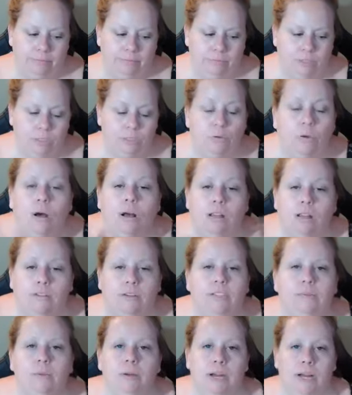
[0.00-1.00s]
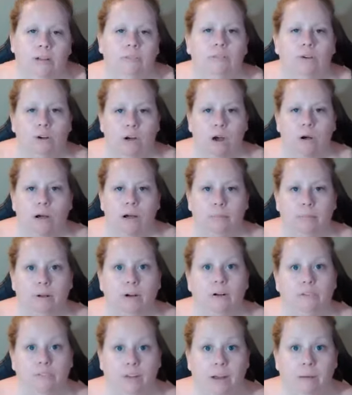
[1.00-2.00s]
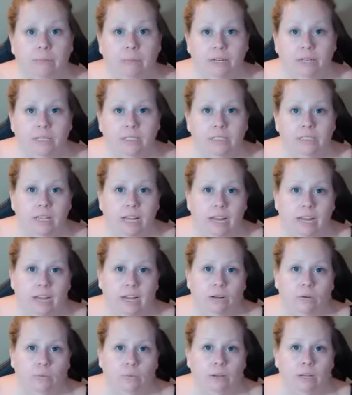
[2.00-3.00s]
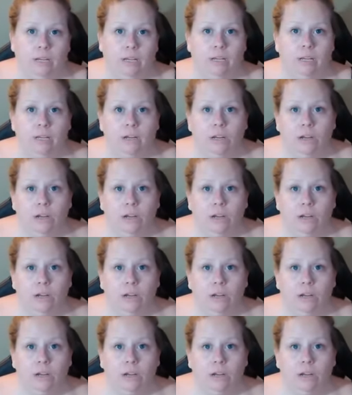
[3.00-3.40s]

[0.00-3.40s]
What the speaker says: so all of us, we kind of grow up in our families, and we